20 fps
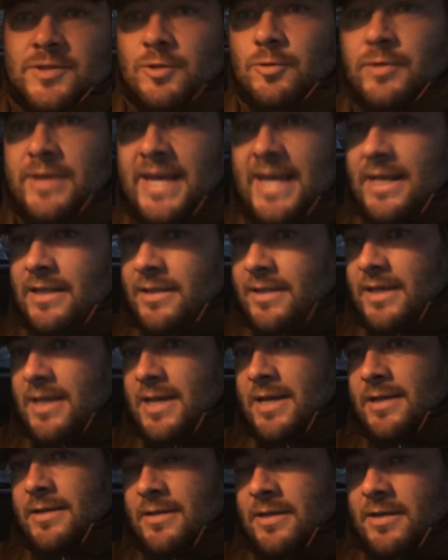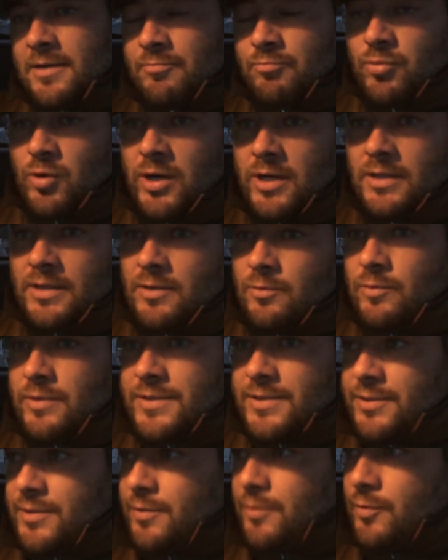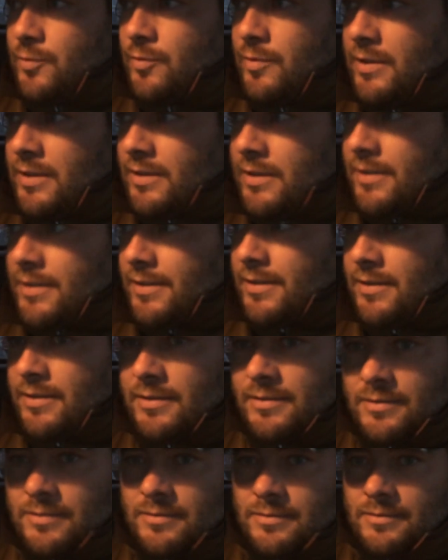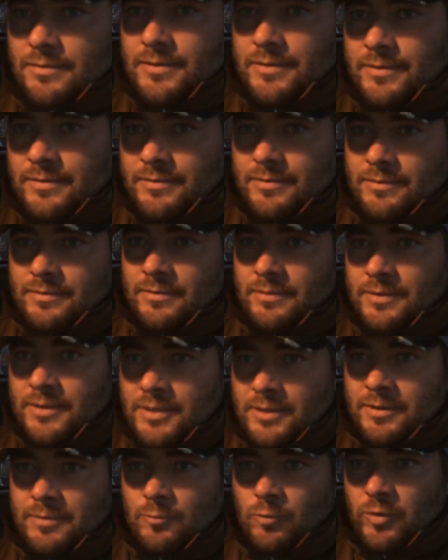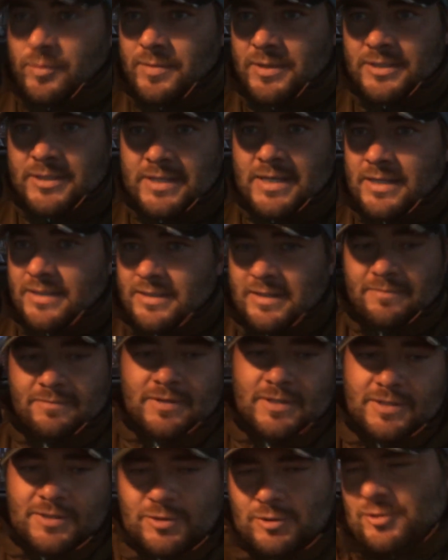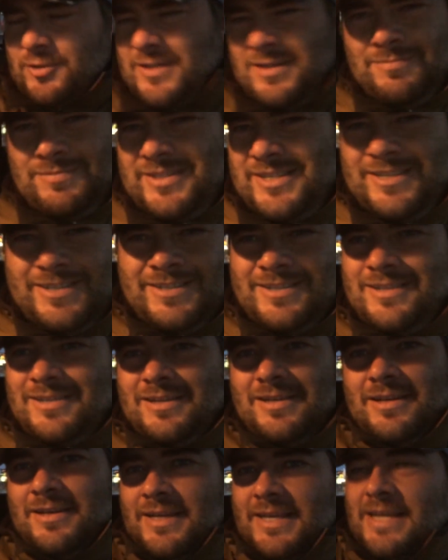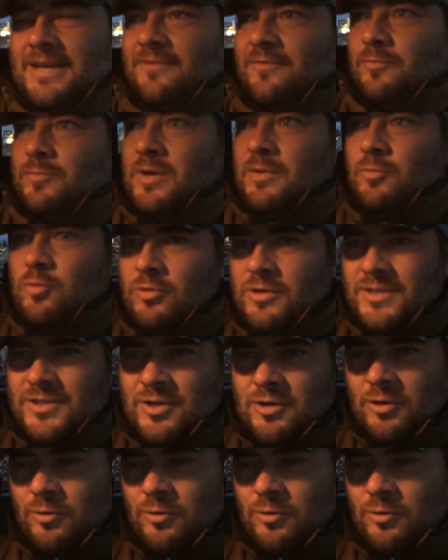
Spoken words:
So Kaylee and Braylee went to Young Women's Activities or something. I can't remember what it's